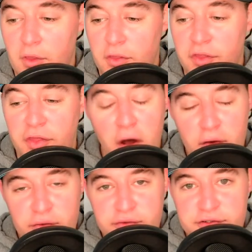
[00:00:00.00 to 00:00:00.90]

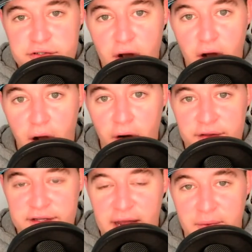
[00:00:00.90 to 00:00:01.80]
those are
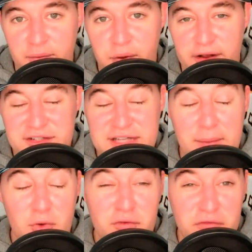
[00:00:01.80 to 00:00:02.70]
the type of players
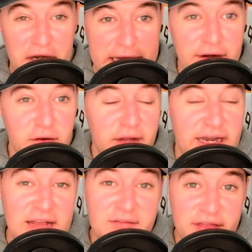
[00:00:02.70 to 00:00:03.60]
that move the needle.
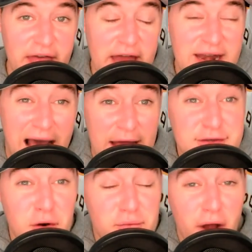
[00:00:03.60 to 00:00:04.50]
And even then, I
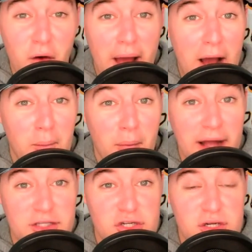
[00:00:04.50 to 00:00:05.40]
don't know how
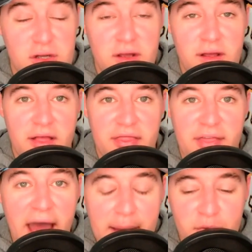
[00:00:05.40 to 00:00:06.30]
much
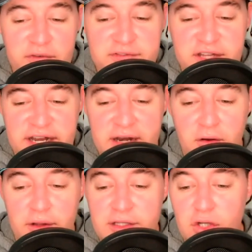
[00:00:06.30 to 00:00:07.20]
that moves the
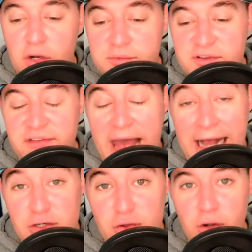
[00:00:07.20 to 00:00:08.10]
needle in terms of
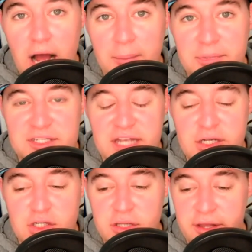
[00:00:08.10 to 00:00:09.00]
actual
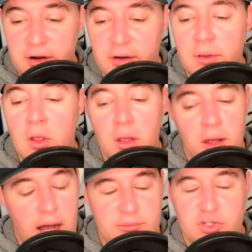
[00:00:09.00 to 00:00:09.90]
compensation. There are,
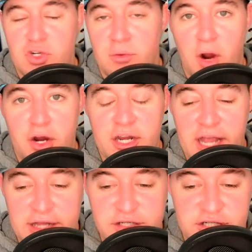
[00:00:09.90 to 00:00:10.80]
I'm sure, marketing
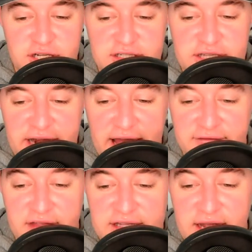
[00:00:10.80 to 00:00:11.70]
agencies that
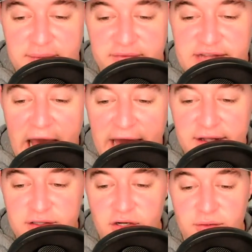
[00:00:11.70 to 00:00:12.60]
have that type of data
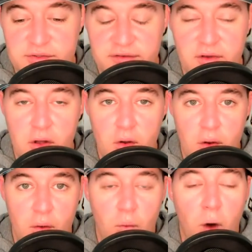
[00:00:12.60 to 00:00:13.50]
in terms of
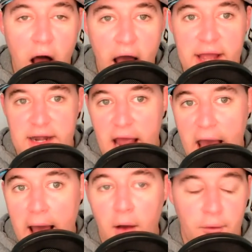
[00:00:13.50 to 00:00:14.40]
why and
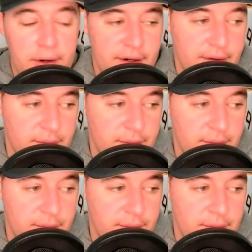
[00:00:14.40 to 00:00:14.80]
how and